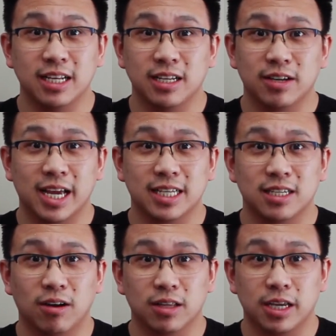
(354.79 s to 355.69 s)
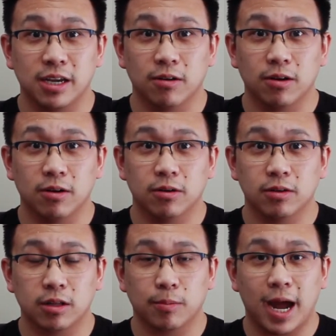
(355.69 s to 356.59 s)
You get to see all the heroes,
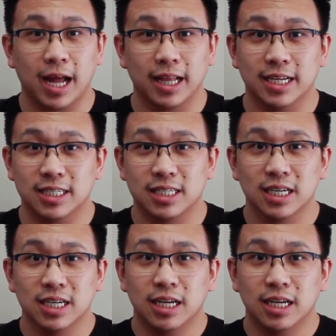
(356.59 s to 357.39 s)
all the pilots,